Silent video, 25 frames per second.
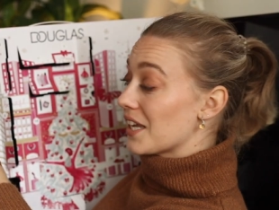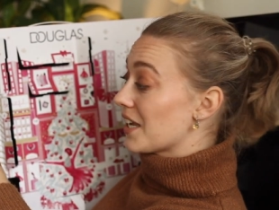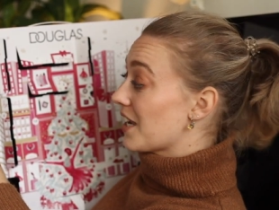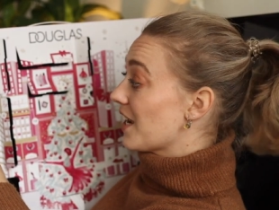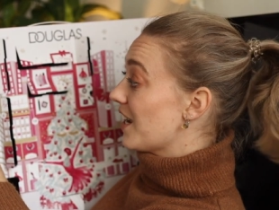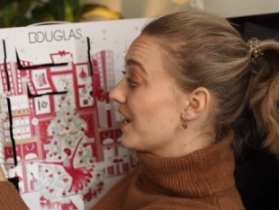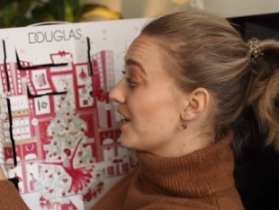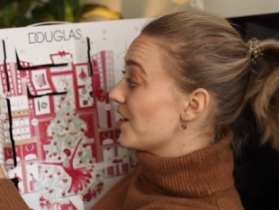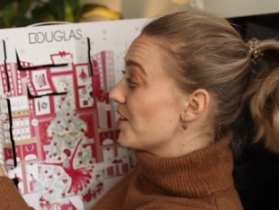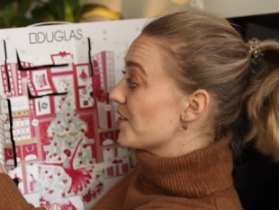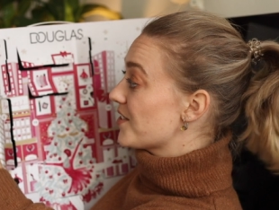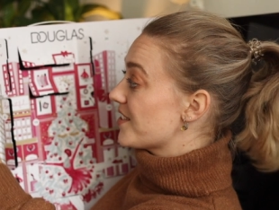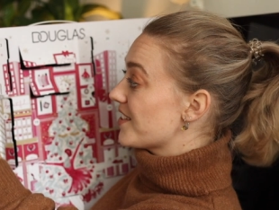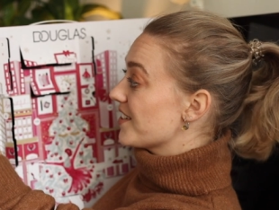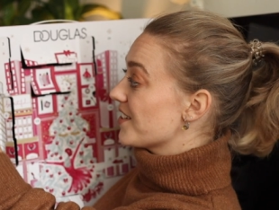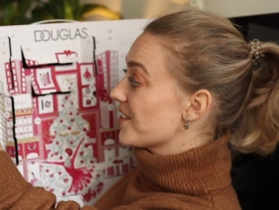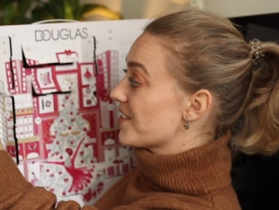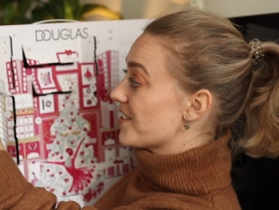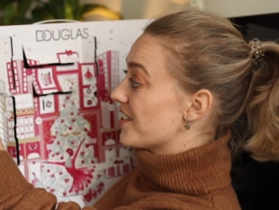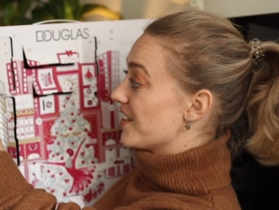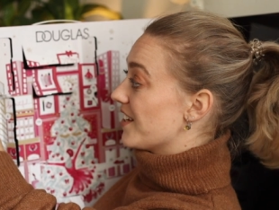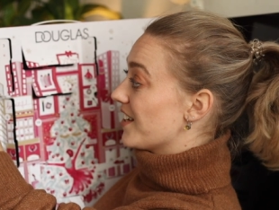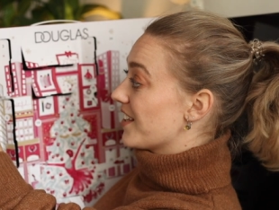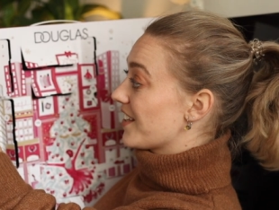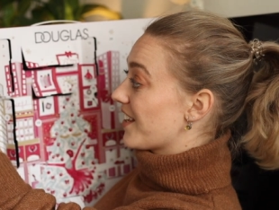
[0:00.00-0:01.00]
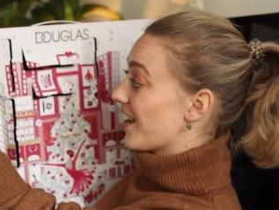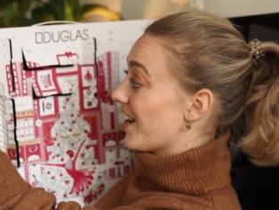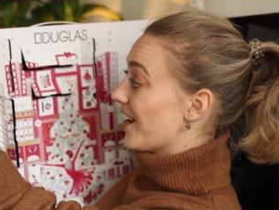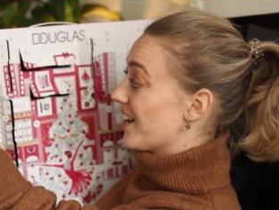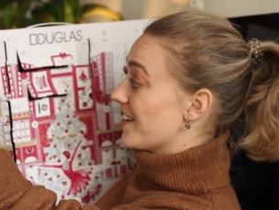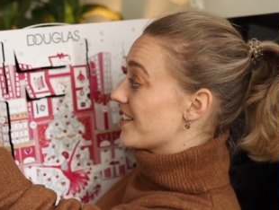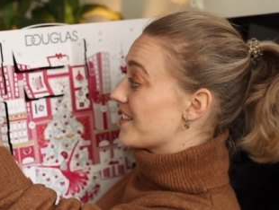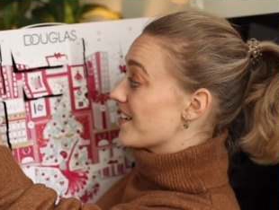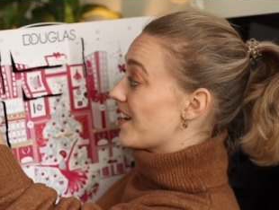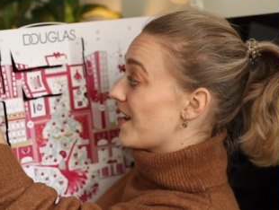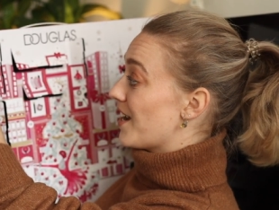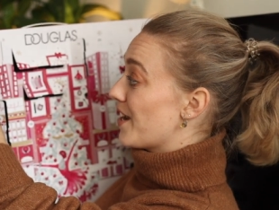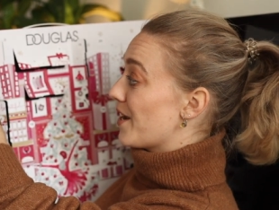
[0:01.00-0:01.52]
Can you still see it,
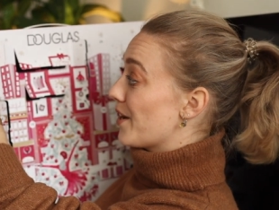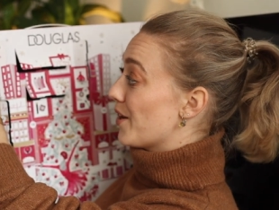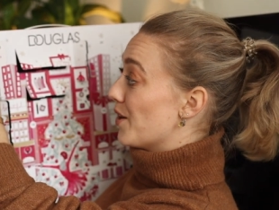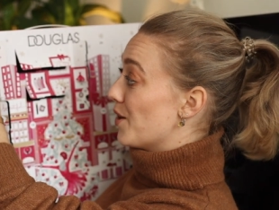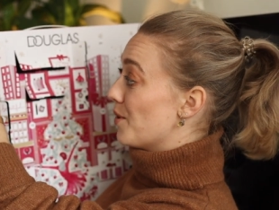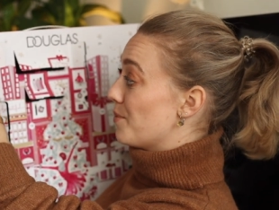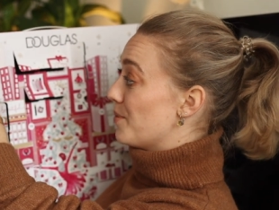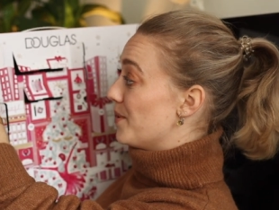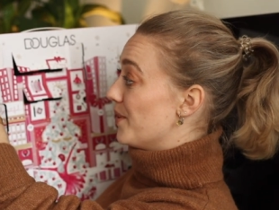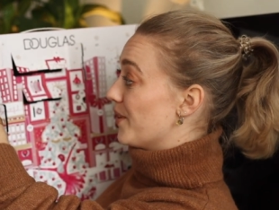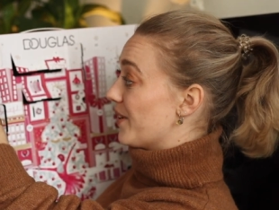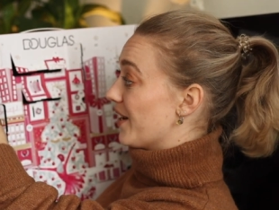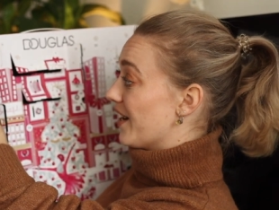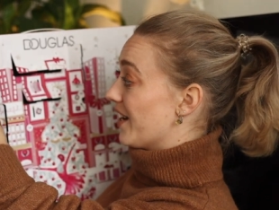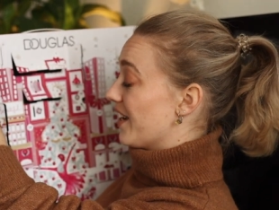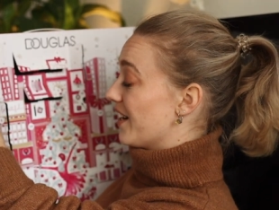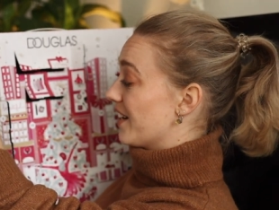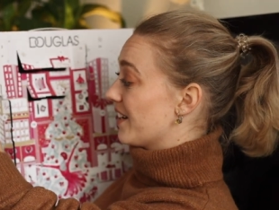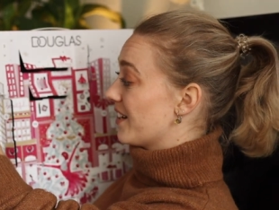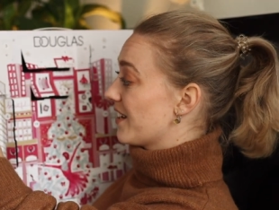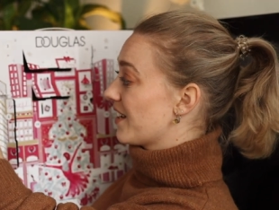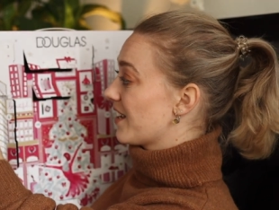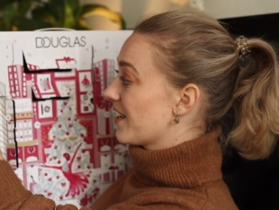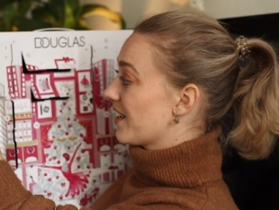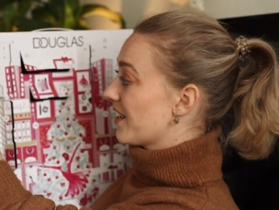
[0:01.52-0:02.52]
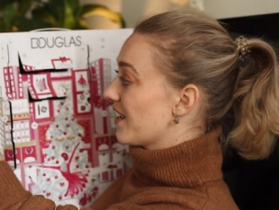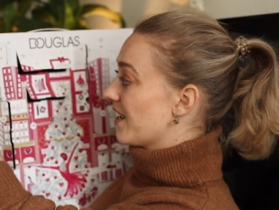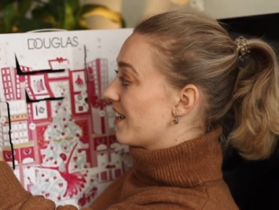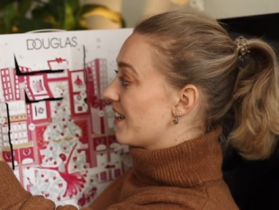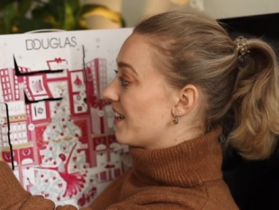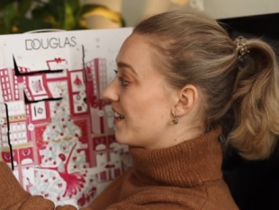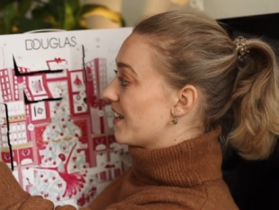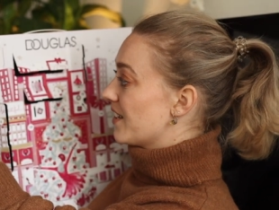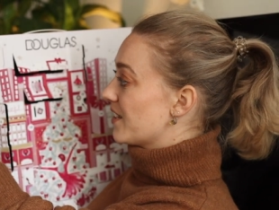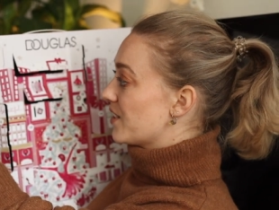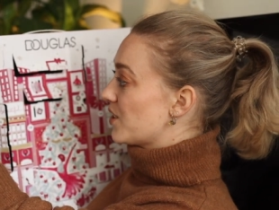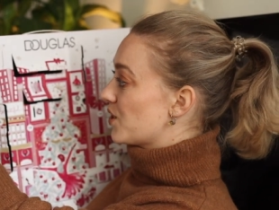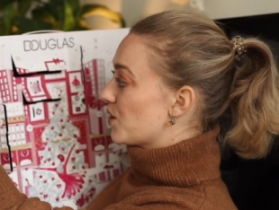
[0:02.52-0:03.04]
guys? I hope you can.
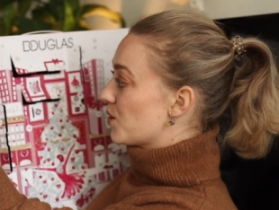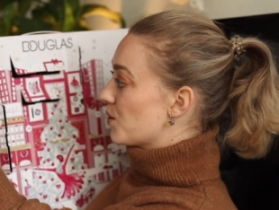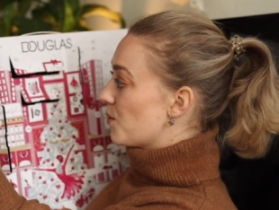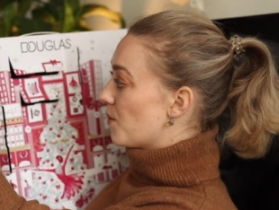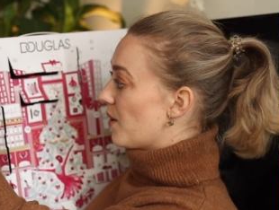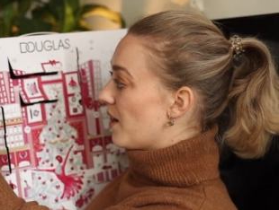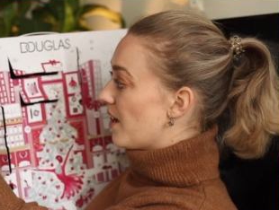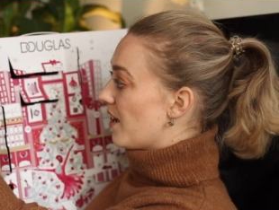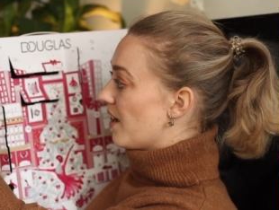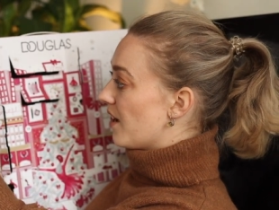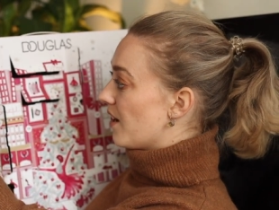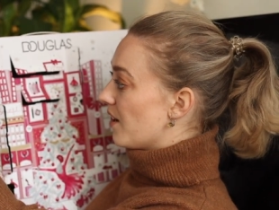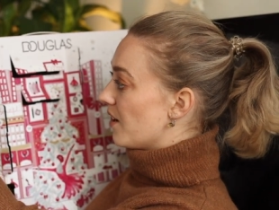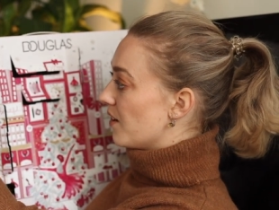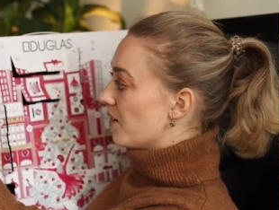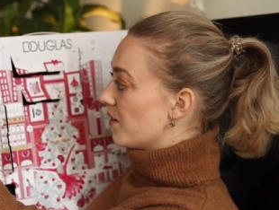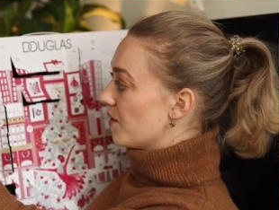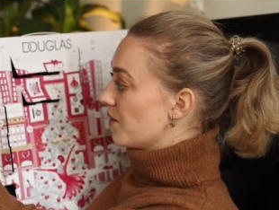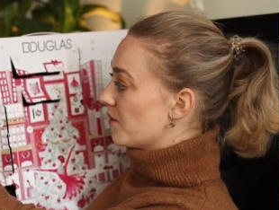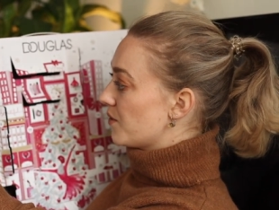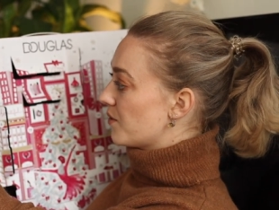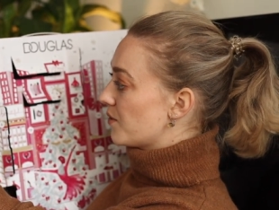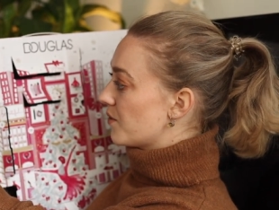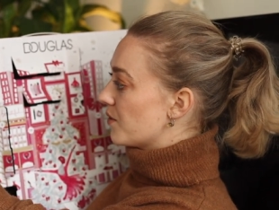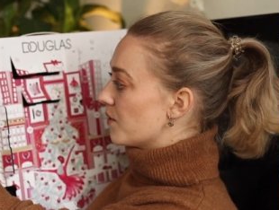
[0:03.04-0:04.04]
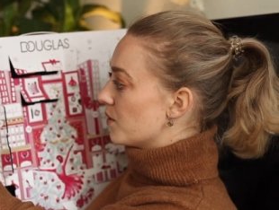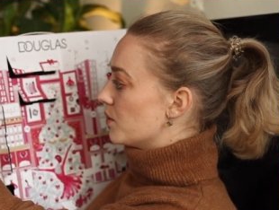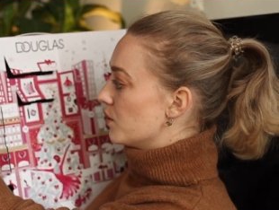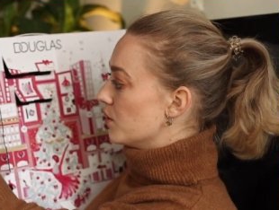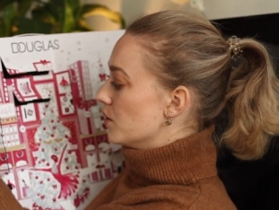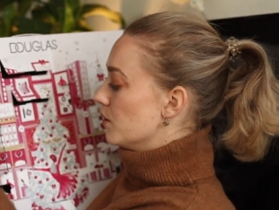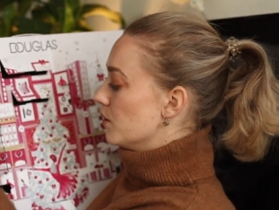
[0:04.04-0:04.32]
12.